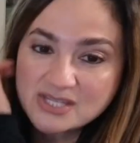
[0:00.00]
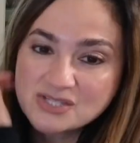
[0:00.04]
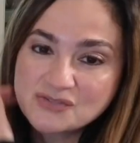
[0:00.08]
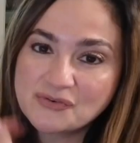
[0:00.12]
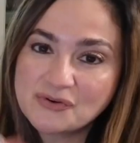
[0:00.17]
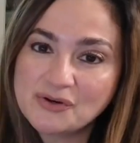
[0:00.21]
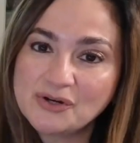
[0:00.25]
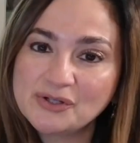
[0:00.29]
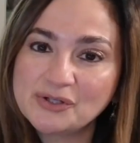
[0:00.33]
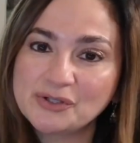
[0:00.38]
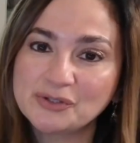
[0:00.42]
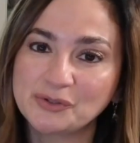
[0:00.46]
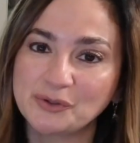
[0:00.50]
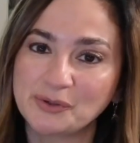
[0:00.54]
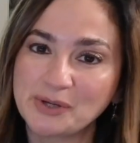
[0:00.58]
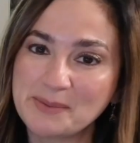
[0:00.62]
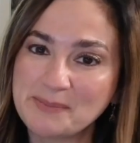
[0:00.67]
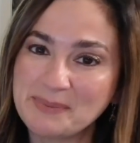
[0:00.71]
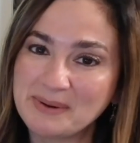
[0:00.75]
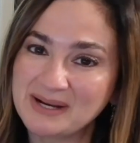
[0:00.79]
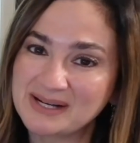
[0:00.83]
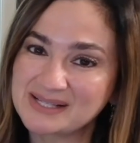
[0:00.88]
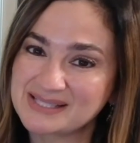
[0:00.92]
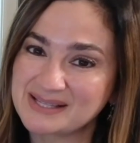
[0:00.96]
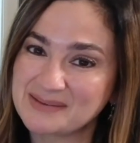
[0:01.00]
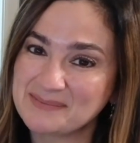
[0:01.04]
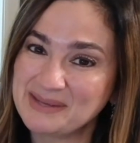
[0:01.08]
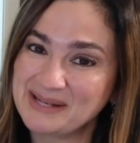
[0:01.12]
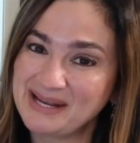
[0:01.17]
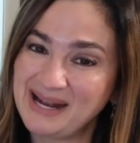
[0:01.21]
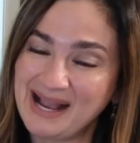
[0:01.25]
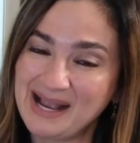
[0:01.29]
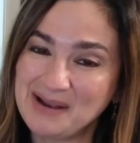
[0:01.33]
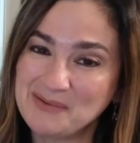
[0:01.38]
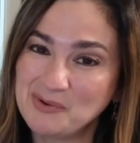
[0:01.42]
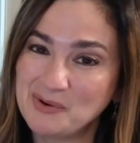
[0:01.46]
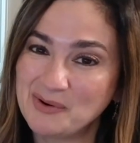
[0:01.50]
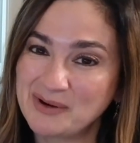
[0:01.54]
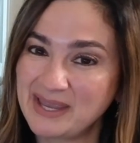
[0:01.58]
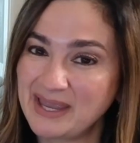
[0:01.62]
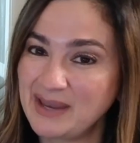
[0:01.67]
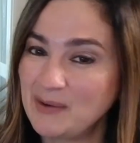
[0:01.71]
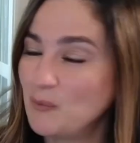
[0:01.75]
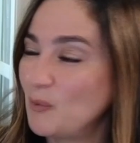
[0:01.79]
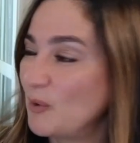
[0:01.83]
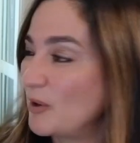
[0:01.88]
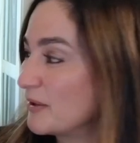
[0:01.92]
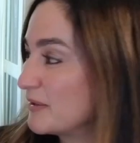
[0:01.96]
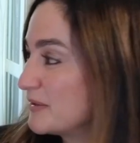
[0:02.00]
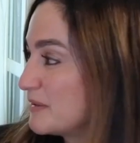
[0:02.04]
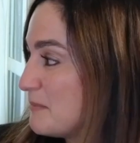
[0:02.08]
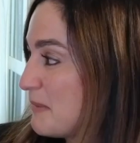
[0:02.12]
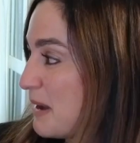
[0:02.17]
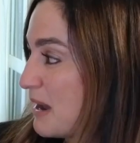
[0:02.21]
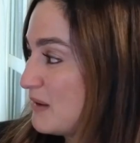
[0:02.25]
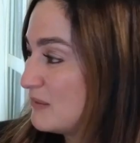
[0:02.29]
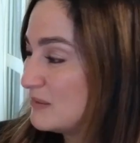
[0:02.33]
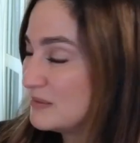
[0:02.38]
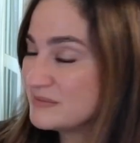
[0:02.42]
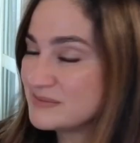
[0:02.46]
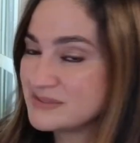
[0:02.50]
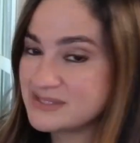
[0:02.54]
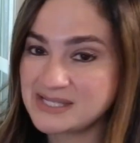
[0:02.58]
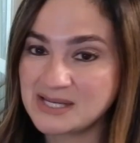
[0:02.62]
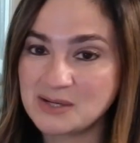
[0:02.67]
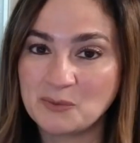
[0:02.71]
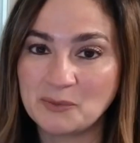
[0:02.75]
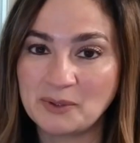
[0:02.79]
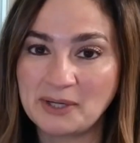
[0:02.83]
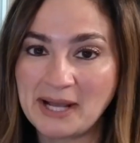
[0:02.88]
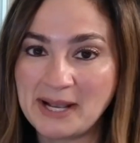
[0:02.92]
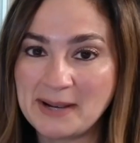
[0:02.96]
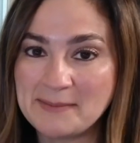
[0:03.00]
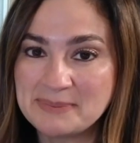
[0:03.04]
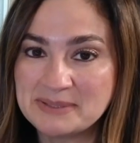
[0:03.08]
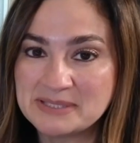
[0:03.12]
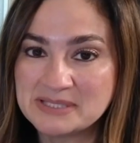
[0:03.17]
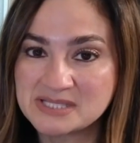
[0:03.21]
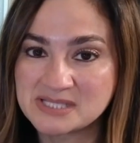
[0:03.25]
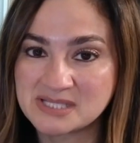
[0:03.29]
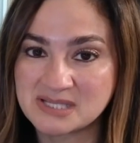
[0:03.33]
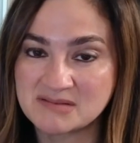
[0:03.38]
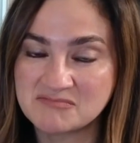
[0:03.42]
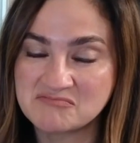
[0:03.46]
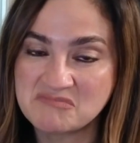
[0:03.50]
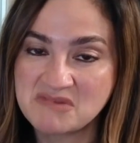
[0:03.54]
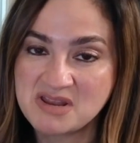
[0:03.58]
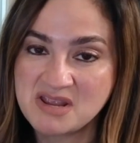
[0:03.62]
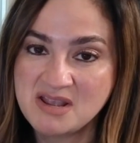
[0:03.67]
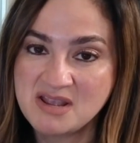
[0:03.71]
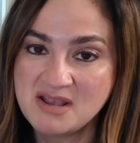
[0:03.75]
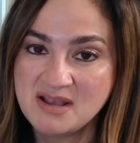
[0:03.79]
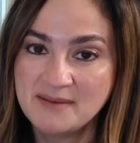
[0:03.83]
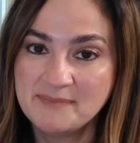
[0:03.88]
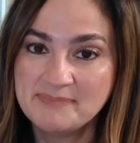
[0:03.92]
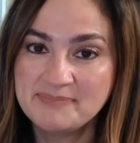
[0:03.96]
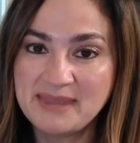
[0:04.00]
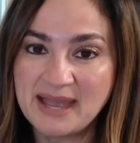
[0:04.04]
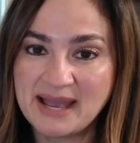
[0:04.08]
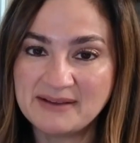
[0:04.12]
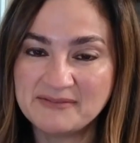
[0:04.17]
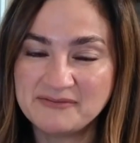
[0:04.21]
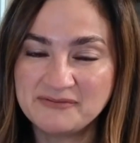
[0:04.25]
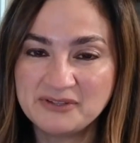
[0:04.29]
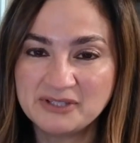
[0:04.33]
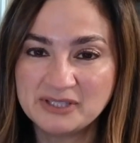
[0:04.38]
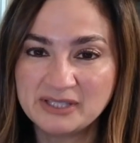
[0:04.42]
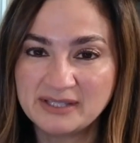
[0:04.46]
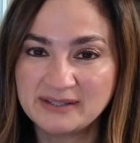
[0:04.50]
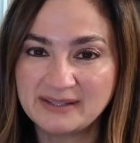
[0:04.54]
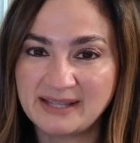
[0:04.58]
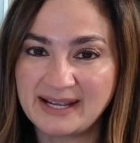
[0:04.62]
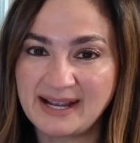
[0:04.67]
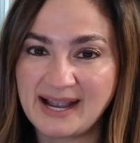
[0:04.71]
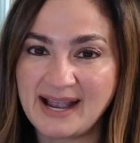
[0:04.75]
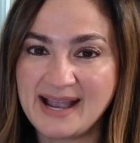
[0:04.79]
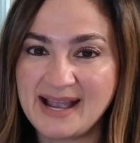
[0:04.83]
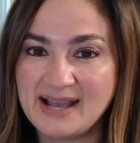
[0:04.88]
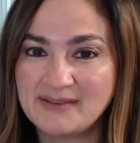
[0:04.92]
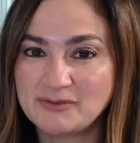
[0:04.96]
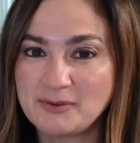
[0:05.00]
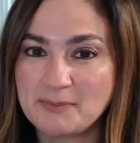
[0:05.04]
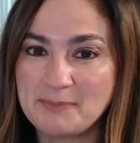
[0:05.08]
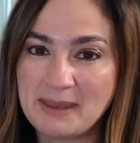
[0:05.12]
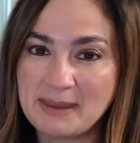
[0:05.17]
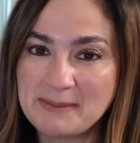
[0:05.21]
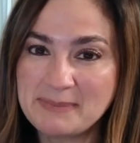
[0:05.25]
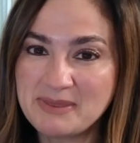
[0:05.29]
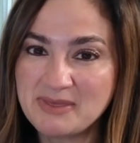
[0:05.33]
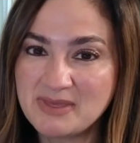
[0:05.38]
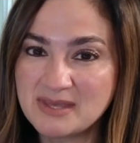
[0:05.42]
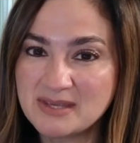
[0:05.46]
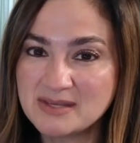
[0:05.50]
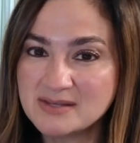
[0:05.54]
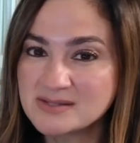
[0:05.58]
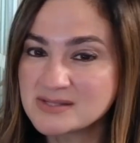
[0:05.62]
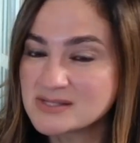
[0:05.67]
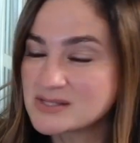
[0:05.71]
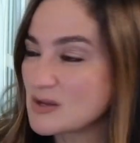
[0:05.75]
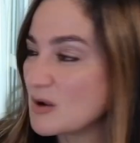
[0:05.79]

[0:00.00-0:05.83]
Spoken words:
for 130 bucks, I mean, I'm okay wearing them out and seeing what happens and not feeling like I have to baby these.